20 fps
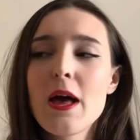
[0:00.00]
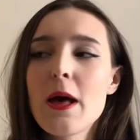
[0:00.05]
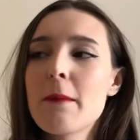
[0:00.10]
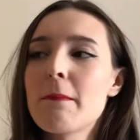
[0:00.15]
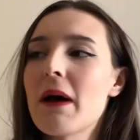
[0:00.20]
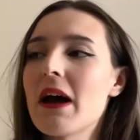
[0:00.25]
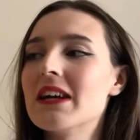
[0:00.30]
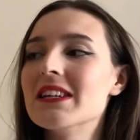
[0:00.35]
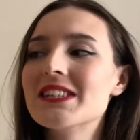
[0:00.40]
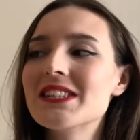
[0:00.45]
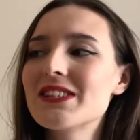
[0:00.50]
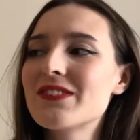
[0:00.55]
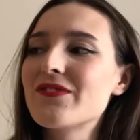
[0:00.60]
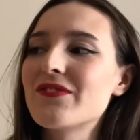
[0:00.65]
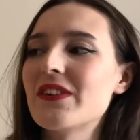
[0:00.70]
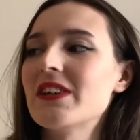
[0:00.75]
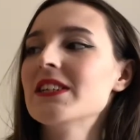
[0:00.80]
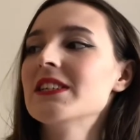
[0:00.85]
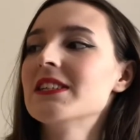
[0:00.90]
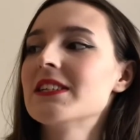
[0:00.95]
but I did
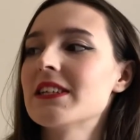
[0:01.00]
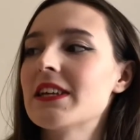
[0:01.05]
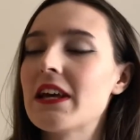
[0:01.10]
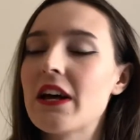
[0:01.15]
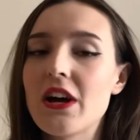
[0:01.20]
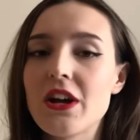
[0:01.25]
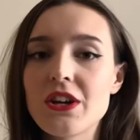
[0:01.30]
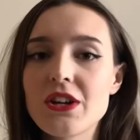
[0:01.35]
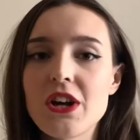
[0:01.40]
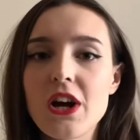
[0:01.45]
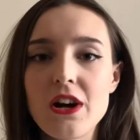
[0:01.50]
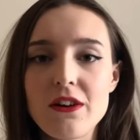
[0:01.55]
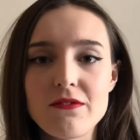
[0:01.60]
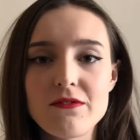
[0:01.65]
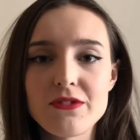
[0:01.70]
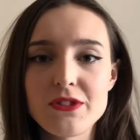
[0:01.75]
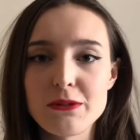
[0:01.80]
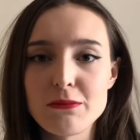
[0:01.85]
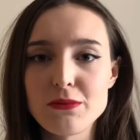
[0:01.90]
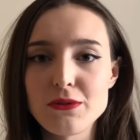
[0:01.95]
find it
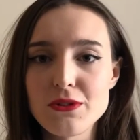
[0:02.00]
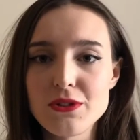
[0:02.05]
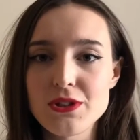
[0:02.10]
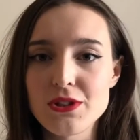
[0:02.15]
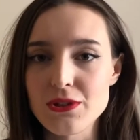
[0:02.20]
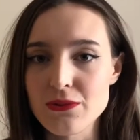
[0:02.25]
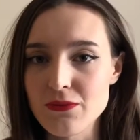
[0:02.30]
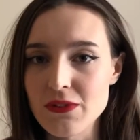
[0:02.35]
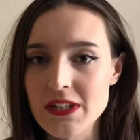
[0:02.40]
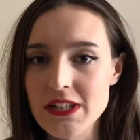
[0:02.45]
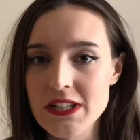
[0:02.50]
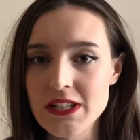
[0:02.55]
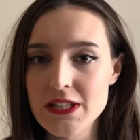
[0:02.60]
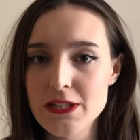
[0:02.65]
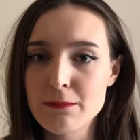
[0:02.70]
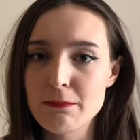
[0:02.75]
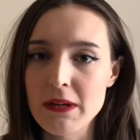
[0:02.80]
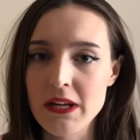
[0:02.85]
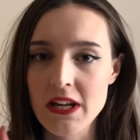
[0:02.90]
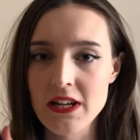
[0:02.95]
uncomfortable to read
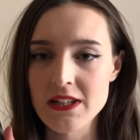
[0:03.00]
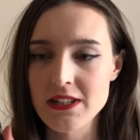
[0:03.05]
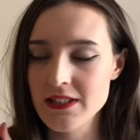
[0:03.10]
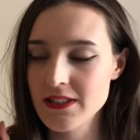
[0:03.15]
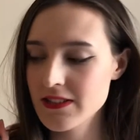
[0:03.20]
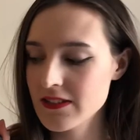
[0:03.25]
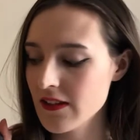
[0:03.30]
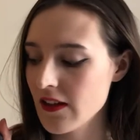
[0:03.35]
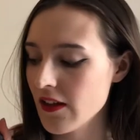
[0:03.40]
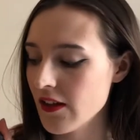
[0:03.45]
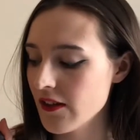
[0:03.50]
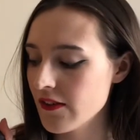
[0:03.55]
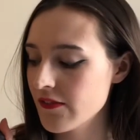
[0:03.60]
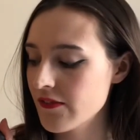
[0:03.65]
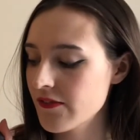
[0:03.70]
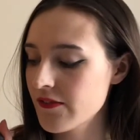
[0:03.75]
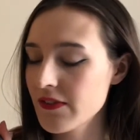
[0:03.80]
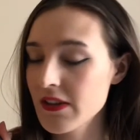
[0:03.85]
because of